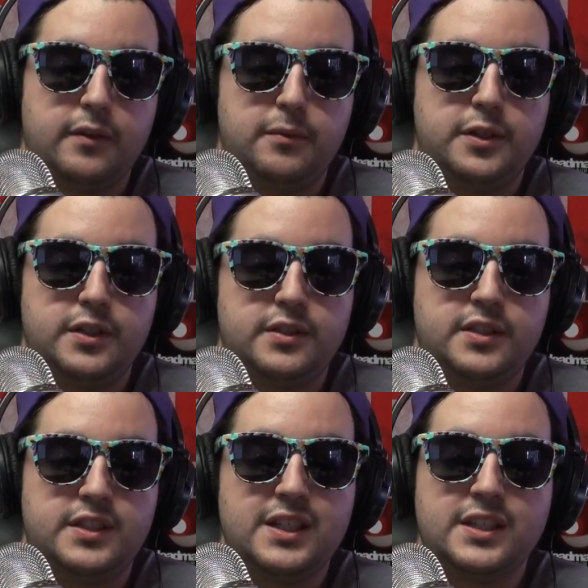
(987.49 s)
which is
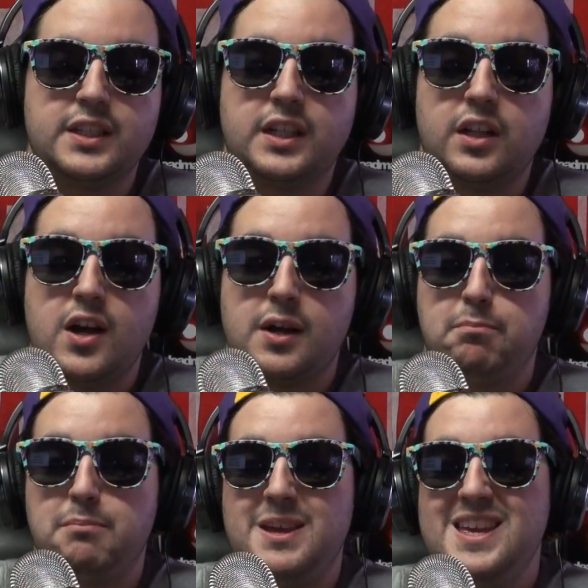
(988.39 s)
6 o'clock
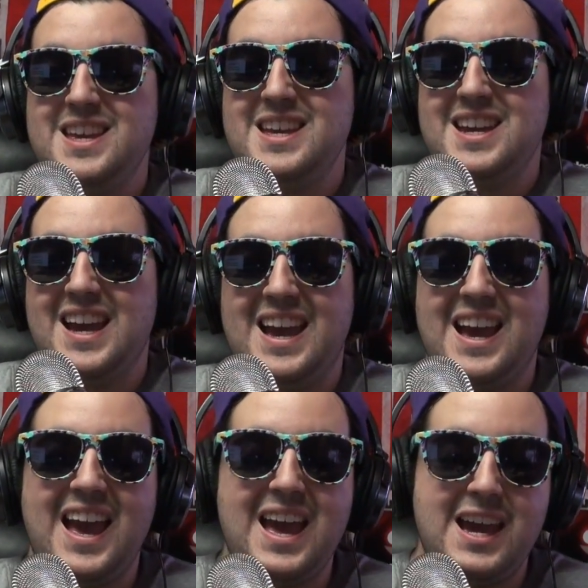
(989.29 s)
PST,
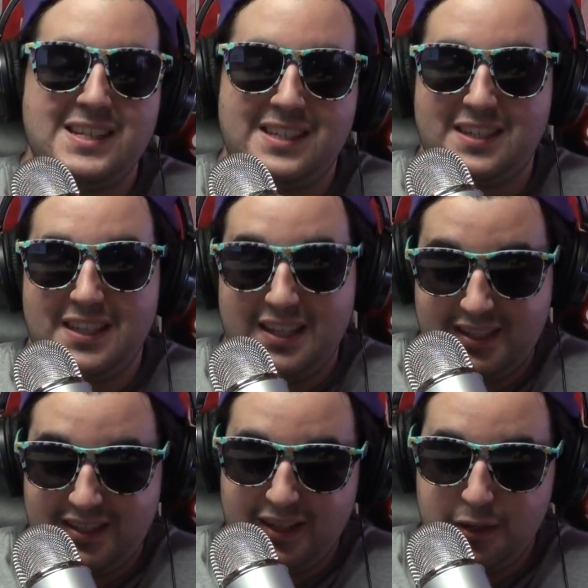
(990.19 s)

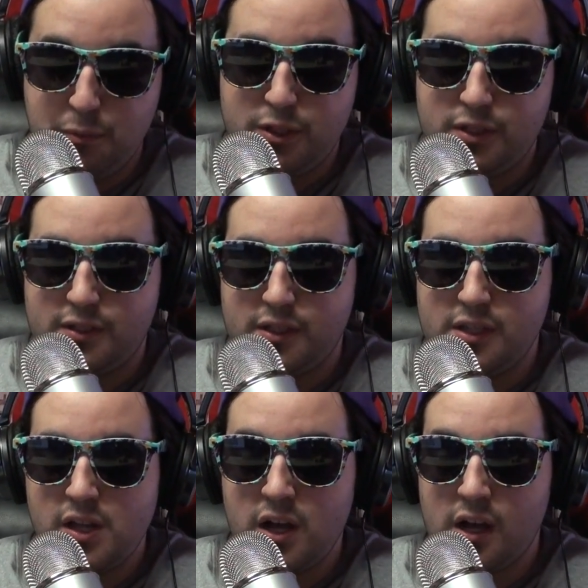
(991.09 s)
which is
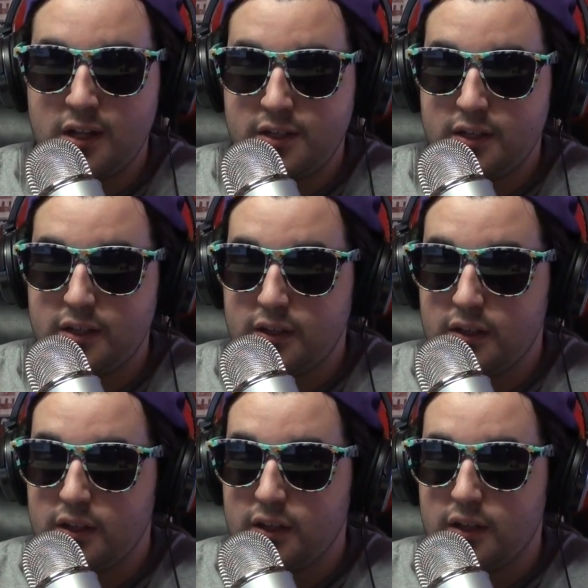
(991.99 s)
not
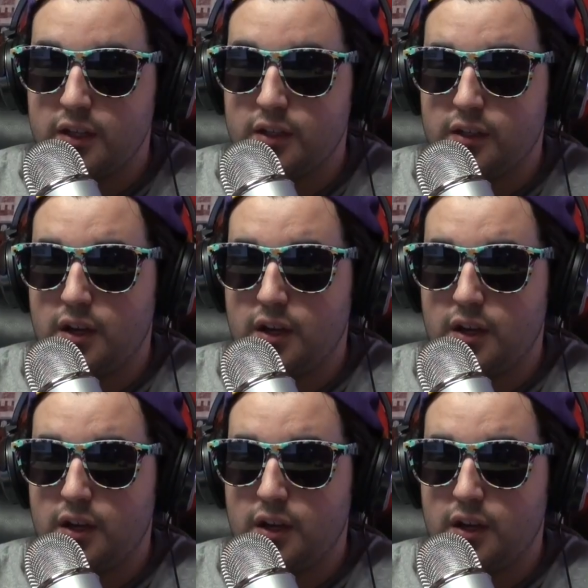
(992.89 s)
I